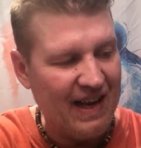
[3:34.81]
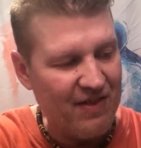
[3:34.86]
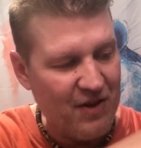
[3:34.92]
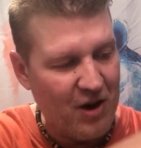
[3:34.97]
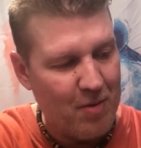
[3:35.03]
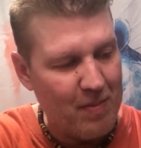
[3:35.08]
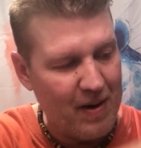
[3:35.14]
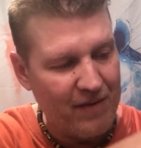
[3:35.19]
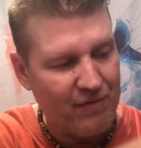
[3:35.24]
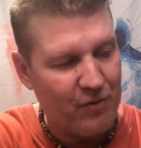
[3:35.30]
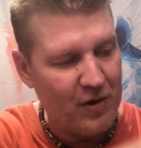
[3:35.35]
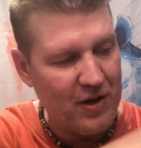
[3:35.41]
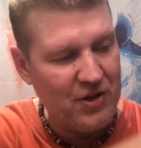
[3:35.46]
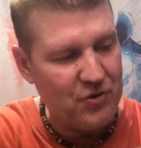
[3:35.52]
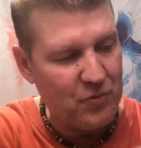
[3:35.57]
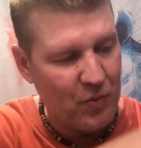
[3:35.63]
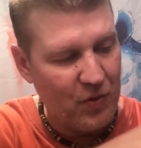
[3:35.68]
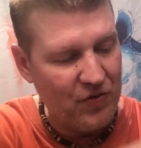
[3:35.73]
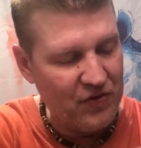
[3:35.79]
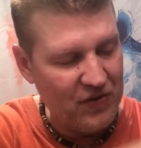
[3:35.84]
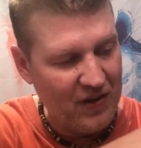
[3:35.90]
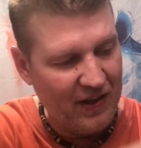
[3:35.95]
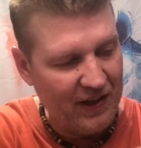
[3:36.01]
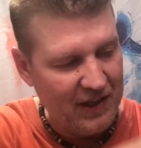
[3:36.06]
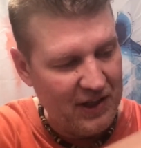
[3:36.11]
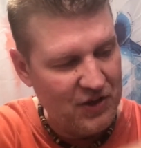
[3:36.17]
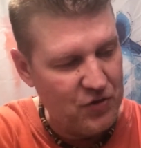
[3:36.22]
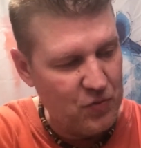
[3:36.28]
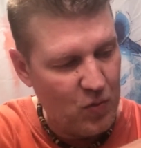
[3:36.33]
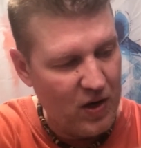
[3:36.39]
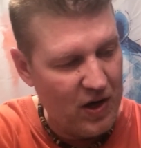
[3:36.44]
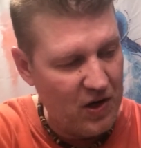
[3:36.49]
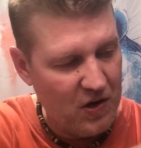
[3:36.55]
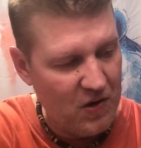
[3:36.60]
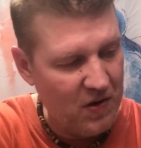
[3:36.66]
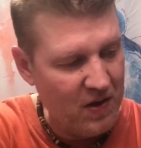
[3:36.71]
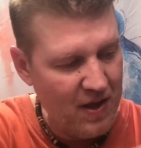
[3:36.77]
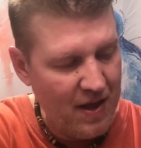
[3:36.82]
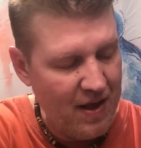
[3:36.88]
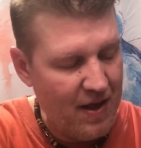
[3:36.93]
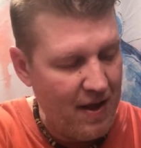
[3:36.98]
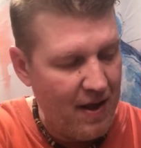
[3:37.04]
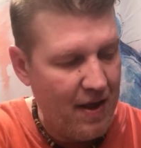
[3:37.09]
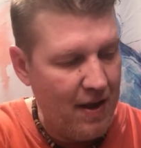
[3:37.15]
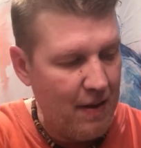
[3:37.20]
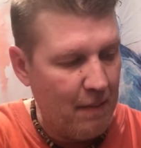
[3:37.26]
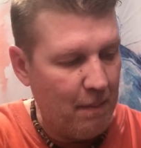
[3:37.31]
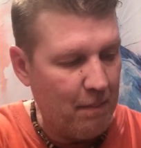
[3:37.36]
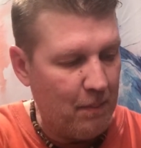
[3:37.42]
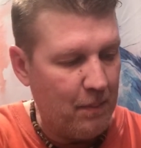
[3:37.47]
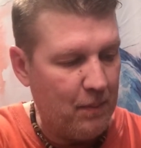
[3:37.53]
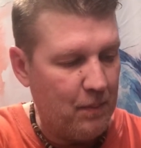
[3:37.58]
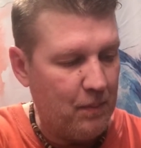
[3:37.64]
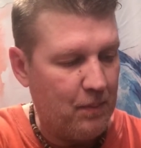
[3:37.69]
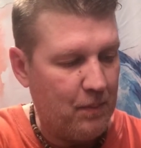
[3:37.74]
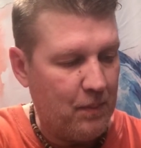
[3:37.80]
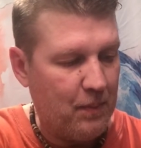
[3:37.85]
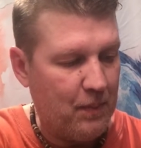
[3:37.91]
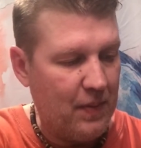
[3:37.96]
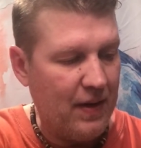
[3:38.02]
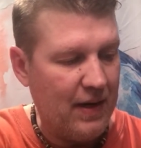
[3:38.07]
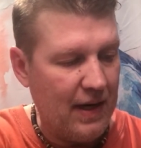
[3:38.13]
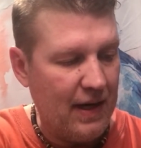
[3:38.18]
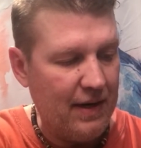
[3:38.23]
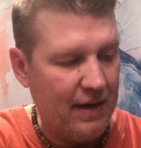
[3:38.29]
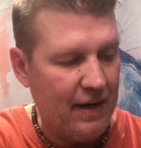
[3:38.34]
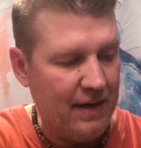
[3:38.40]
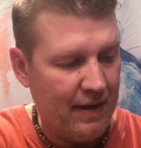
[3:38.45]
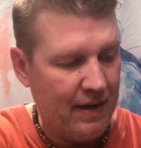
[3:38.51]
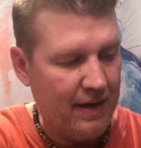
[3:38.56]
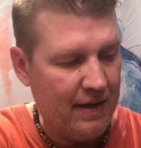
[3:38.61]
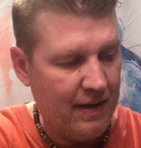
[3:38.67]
I thought my friends were silly as well. But